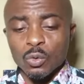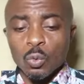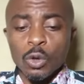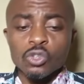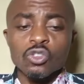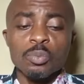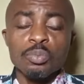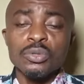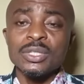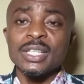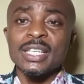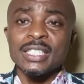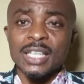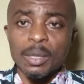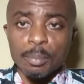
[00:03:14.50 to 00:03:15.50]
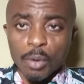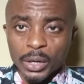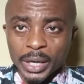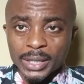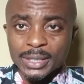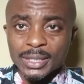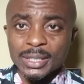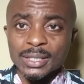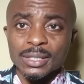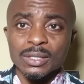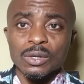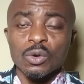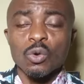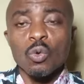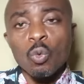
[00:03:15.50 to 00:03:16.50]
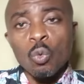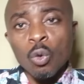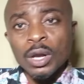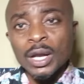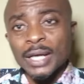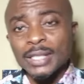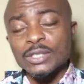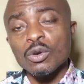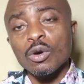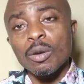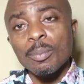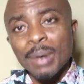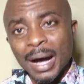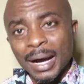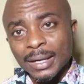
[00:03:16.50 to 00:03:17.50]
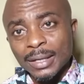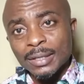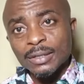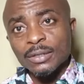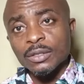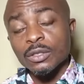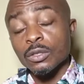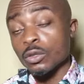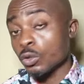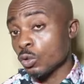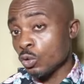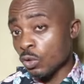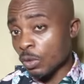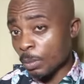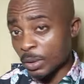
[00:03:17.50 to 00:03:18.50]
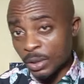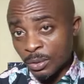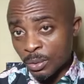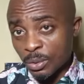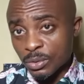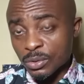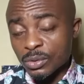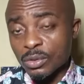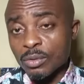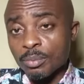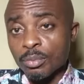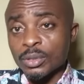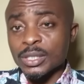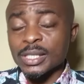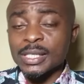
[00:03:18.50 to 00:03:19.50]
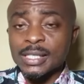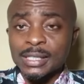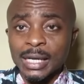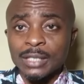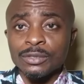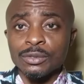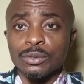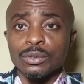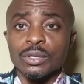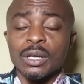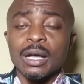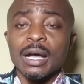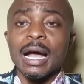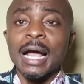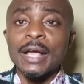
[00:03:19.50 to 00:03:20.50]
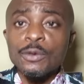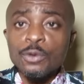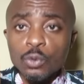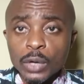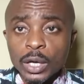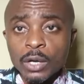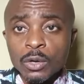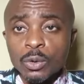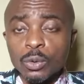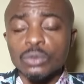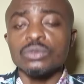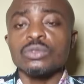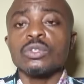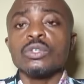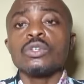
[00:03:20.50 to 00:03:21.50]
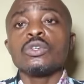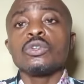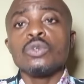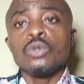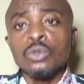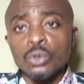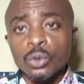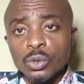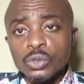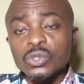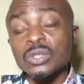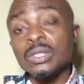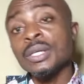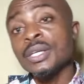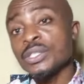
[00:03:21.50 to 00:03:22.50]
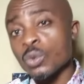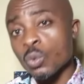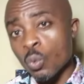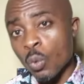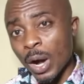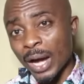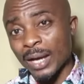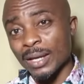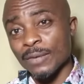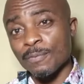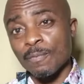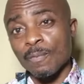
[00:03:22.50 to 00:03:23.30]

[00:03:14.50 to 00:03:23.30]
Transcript: Once you put it in pockets, wallet or bag, nobody knows. But inside you and you alone knows the reason why